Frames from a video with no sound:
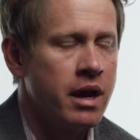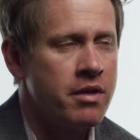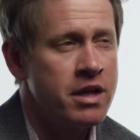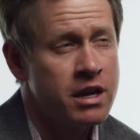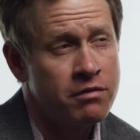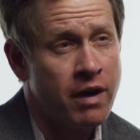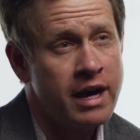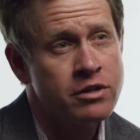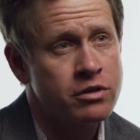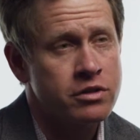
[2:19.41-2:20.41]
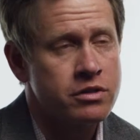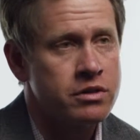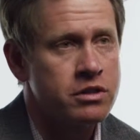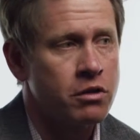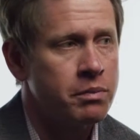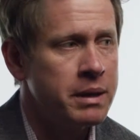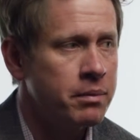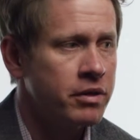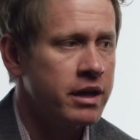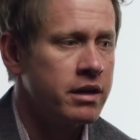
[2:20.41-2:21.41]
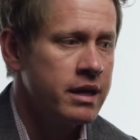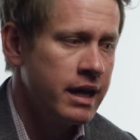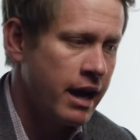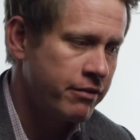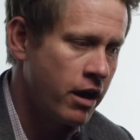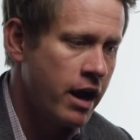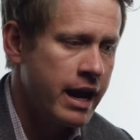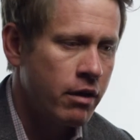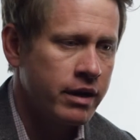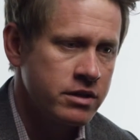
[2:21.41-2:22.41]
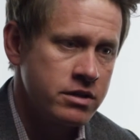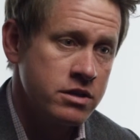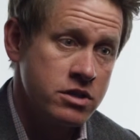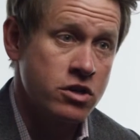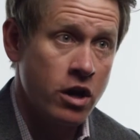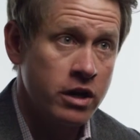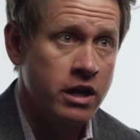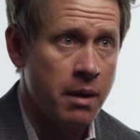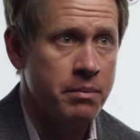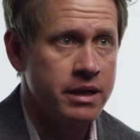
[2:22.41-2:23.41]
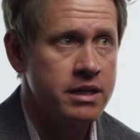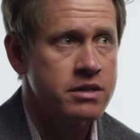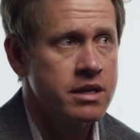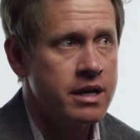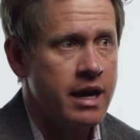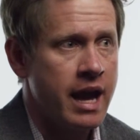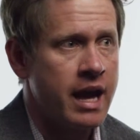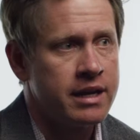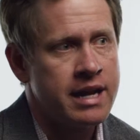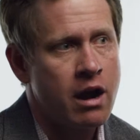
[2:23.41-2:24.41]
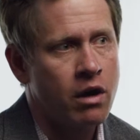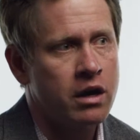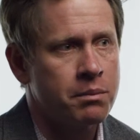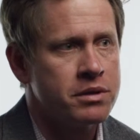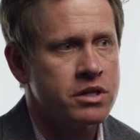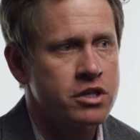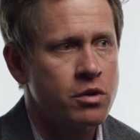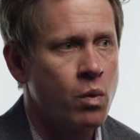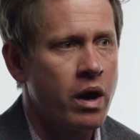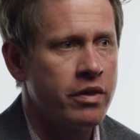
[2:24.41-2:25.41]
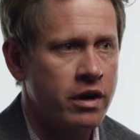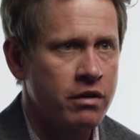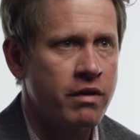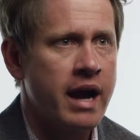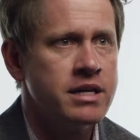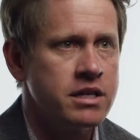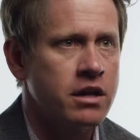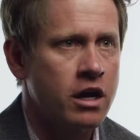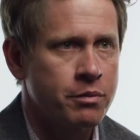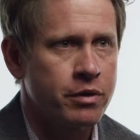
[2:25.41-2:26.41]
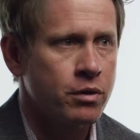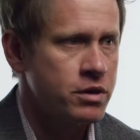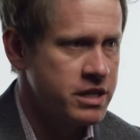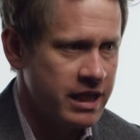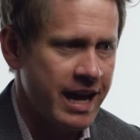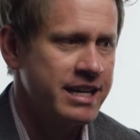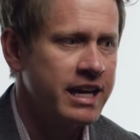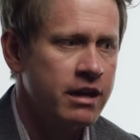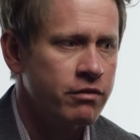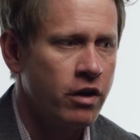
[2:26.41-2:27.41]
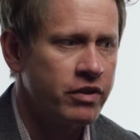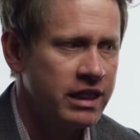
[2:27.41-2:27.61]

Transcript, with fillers: And then advisors, so people that have gone out and started companies and now are at a position where they're advising entrepreneurs. They like to get involved.